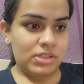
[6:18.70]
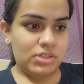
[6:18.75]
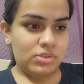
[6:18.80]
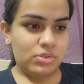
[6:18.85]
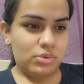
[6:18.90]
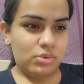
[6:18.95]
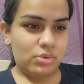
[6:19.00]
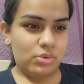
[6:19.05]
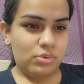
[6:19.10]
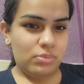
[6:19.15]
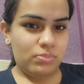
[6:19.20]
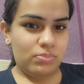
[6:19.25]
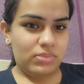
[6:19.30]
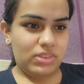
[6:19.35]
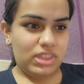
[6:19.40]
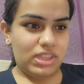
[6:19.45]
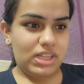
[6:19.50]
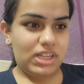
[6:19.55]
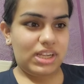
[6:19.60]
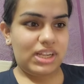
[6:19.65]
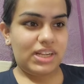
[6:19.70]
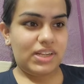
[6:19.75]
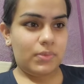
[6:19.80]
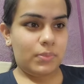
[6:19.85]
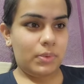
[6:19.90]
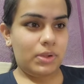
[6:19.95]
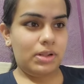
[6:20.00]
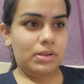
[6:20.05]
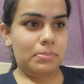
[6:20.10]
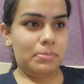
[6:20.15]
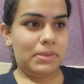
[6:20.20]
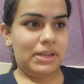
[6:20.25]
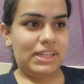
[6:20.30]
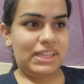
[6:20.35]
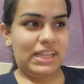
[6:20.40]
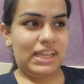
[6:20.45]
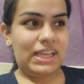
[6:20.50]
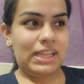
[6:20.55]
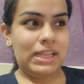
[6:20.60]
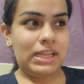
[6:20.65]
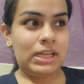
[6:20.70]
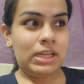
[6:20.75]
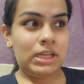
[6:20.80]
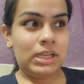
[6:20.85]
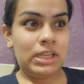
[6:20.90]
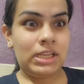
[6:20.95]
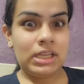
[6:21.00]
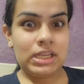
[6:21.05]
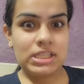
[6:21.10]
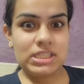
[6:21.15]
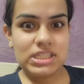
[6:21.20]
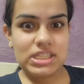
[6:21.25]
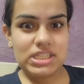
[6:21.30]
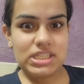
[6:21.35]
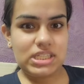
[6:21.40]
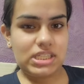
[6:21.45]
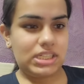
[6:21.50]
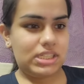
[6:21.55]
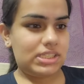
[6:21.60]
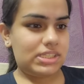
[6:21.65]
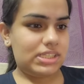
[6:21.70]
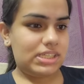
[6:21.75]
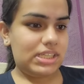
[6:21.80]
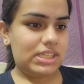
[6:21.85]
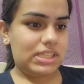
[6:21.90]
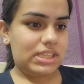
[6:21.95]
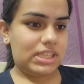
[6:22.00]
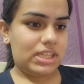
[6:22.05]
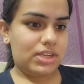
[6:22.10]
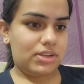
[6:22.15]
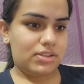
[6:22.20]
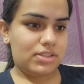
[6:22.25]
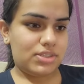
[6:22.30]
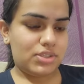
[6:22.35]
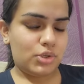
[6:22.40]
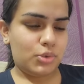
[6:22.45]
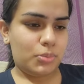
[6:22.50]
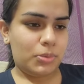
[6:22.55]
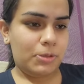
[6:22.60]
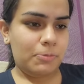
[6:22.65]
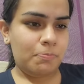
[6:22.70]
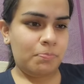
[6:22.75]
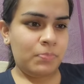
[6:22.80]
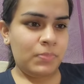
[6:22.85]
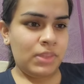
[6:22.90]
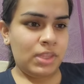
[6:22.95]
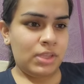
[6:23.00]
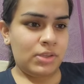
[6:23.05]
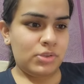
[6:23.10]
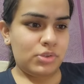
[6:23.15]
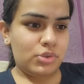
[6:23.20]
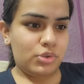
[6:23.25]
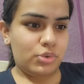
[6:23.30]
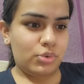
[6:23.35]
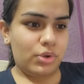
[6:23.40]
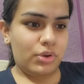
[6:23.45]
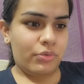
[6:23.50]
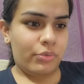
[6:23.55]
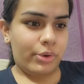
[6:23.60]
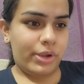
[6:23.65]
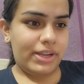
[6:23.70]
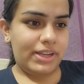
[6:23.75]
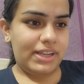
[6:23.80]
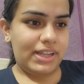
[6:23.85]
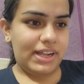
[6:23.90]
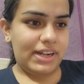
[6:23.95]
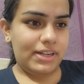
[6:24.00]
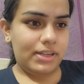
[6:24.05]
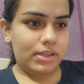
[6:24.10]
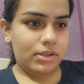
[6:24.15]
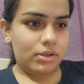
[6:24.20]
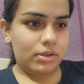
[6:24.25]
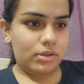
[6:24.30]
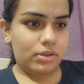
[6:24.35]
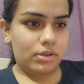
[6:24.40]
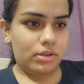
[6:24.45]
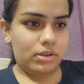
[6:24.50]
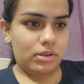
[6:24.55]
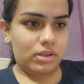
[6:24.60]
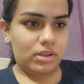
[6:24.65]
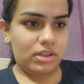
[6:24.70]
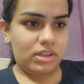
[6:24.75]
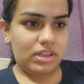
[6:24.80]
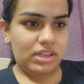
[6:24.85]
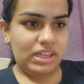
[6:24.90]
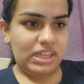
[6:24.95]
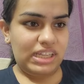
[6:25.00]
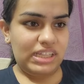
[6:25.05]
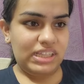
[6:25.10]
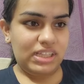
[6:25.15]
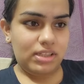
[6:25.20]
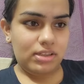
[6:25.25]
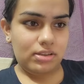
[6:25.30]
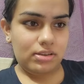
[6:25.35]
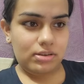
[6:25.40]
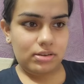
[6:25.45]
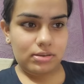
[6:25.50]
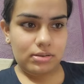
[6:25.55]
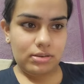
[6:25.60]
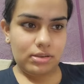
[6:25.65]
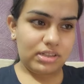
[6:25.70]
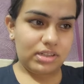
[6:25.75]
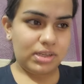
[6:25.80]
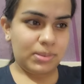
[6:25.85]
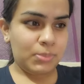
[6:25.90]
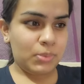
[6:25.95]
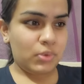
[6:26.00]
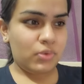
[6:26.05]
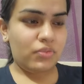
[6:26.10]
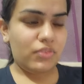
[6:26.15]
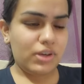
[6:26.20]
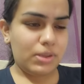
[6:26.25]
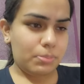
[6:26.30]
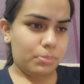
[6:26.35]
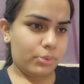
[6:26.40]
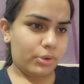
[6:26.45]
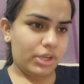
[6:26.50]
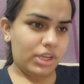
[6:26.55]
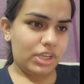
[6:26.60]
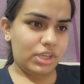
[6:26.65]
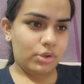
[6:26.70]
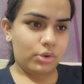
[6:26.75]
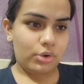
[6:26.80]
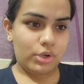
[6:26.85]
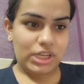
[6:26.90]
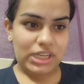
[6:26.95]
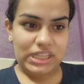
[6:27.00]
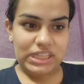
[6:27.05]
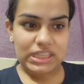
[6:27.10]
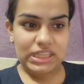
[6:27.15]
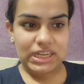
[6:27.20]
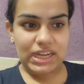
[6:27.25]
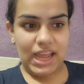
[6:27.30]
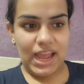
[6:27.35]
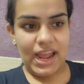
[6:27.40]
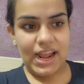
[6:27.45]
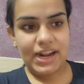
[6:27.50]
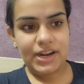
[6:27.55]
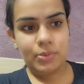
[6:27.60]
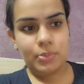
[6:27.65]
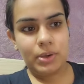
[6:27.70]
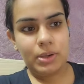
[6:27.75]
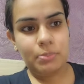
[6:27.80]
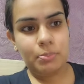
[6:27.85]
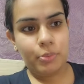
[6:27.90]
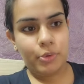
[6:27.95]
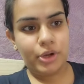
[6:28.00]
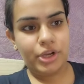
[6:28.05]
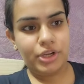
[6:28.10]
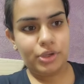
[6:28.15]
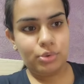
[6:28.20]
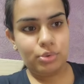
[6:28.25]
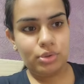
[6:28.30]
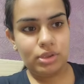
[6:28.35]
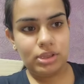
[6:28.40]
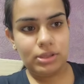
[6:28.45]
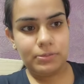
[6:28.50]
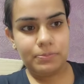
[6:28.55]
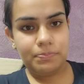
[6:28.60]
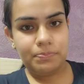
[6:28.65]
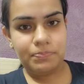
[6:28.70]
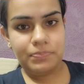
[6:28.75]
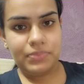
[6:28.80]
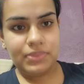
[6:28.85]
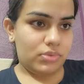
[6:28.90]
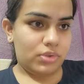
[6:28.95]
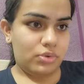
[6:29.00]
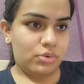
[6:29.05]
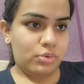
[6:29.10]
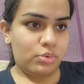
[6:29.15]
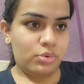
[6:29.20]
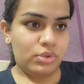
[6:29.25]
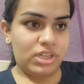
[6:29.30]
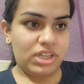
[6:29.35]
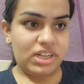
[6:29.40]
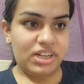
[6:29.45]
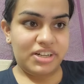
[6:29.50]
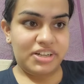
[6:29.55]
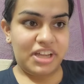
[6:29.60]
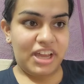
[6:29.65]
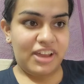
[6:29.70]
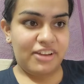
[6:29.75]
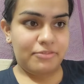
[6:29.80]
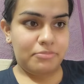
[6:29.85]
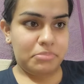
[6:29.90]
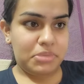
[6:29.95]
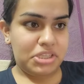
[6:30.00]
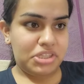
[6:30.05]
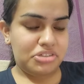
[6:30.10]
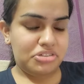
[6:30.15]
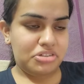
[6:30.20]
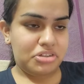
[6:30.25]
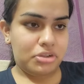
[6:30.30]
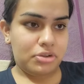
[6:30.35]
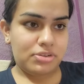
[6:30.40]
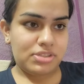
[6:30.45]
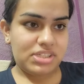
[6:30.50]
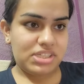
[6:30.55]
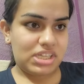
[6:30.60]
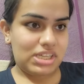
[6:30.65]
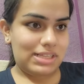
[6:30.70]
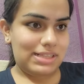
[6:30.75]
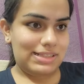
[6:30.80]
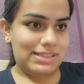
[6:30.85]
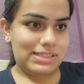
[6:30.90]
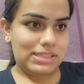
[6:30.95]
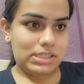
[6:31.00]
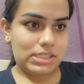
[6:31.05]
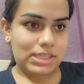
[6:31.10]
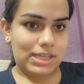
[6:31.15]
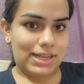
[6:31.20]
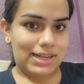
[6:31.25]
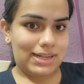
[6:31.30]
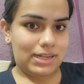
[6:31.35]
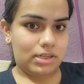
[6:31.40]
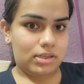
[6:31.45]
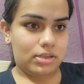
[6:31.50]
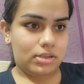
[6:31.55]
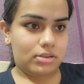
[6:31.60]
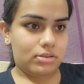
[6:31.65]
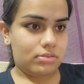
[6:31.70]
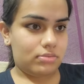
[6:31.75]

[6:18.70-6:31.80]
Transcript: So it will maintain a inconsistency in the resume. So to avoid that, either remove 1 point or either add 1 point to you didn't have mentioned your skills and